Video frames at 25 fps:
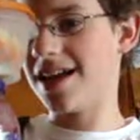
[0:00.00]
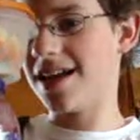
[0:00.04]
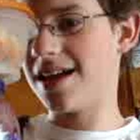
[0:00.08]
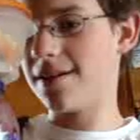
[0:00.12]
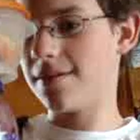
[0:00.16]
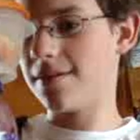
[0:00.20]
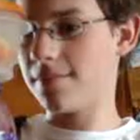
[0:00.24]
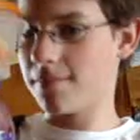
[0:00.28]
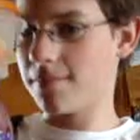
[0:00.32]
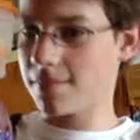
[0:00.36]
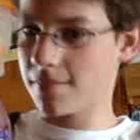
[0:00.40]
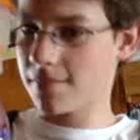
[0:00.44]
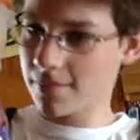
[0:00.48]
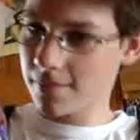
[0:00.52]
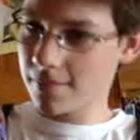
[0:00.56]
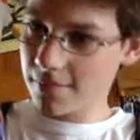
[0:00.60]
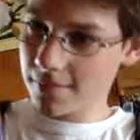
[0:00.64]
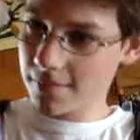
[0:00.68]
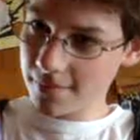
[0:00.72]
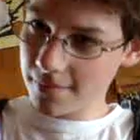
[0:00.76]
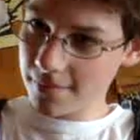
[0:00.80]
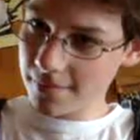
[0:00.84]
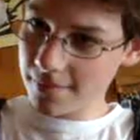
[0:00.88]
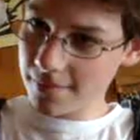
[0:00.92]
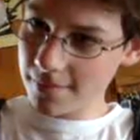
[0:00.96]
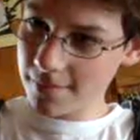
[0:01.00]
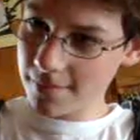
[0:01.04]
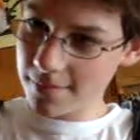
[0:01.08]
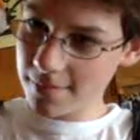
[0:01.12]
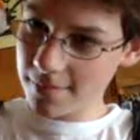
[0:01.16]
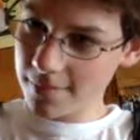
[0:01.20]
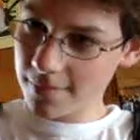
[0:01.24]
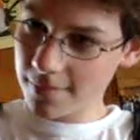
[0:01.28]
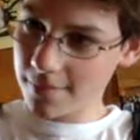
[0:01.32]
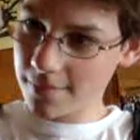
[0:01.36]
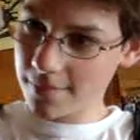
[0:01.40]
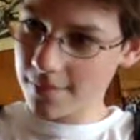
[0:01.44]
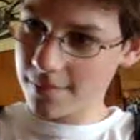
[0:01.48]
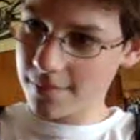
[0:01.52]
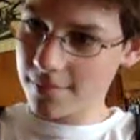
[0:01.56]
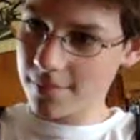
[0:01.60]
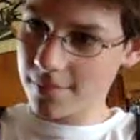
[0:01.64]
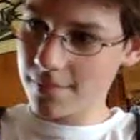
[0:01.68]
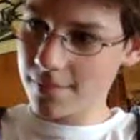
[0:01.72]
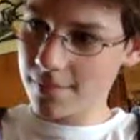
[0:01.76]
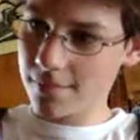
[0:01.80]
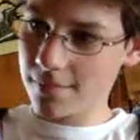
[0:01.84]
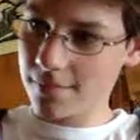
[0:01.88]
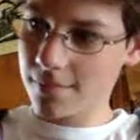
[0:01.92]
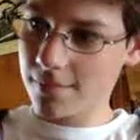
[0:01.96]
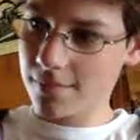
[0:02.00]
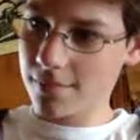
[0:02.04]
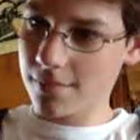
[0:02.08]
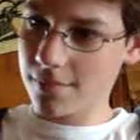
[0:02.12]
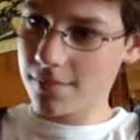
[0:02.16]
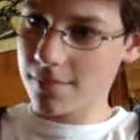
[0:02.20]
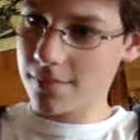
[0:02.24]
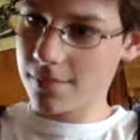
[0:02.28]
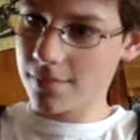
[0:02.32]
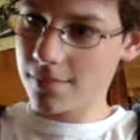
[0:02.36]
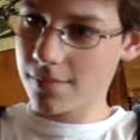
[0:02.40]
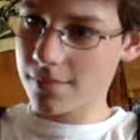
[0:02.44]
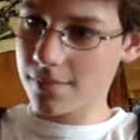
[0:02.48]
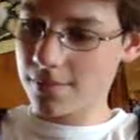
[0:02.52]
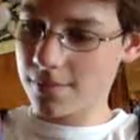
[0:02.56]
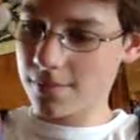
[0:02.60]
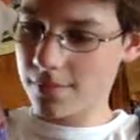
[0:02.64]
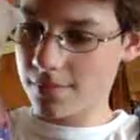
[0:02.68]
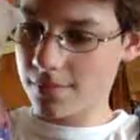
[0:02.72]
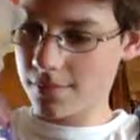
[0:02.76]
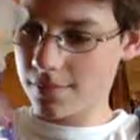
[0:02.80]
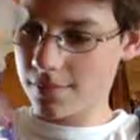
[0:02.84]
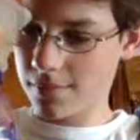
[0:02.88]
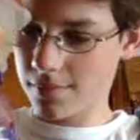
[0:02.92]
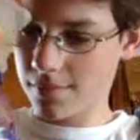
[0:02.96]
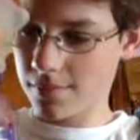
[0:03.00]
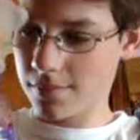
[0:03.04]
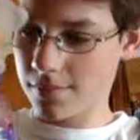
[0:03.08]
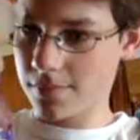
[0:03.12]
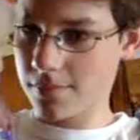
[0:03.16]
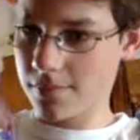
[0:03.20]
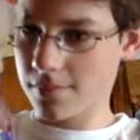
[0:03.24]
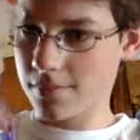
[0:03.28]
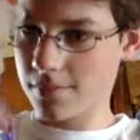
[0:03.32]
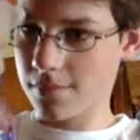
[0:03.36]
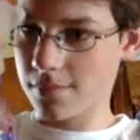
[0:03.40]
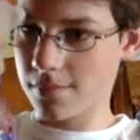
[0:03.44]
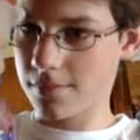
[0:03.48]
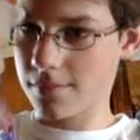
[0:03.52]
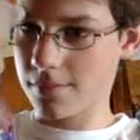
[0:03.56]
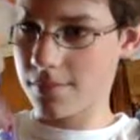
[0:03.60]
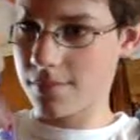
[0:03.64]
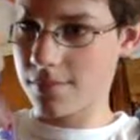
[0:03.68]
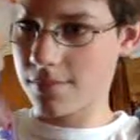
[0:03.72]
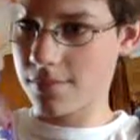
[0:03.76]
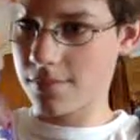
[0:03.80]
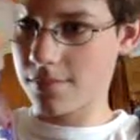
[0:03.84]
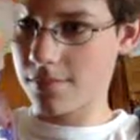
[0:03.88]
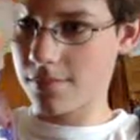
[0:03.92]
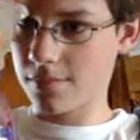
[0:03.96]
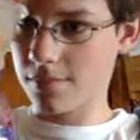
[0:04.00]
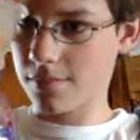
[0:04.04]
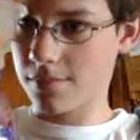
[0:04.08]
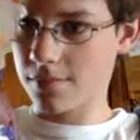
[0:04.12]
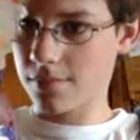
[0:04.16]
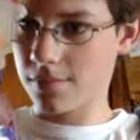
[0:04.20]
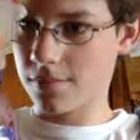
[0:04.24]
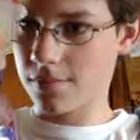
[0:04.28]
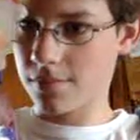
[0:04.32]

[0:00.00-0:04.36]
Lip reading: No one is speaking in this clip.